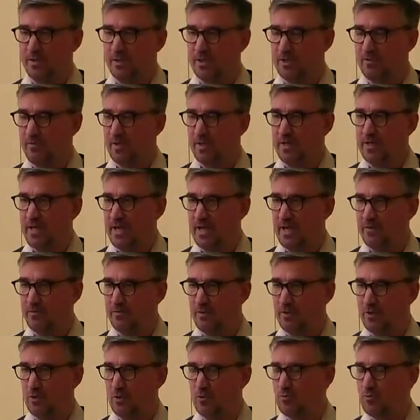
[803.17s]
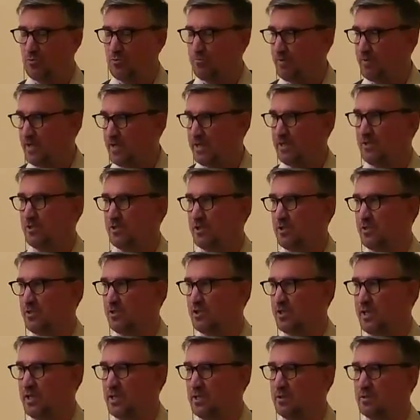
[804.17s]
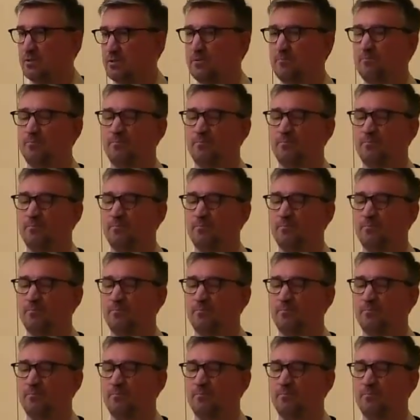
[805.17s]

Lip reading: He's very ethical, very sincere.